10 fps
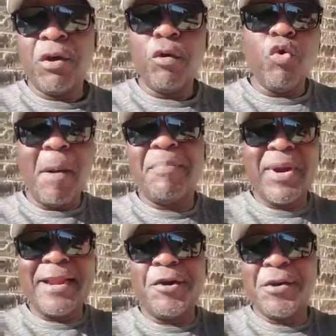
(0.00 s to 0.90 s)

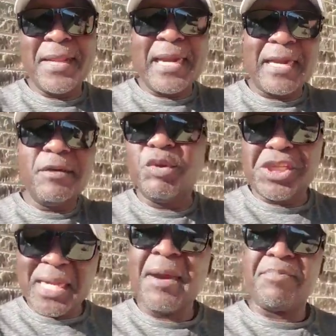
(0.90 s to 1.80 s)
Luapula Northern and
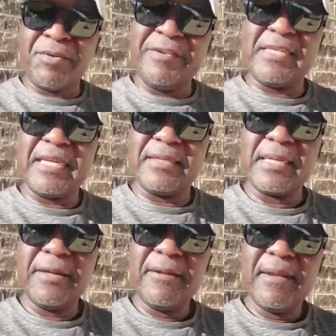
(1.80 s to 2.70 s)
Muchinga provinces,
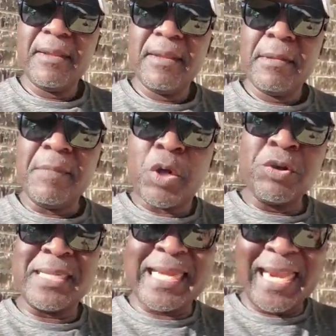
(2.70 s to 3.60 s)

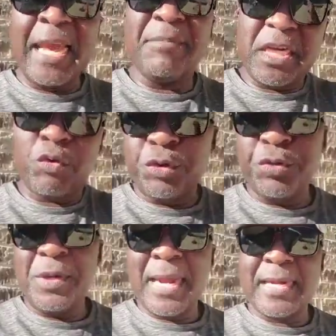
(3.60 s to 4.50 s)
because he claimed he could
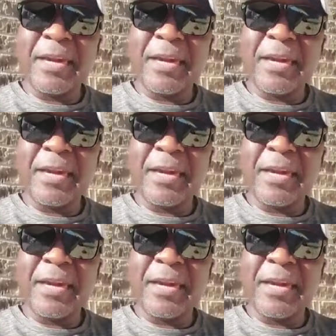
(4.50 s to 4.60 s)
do that.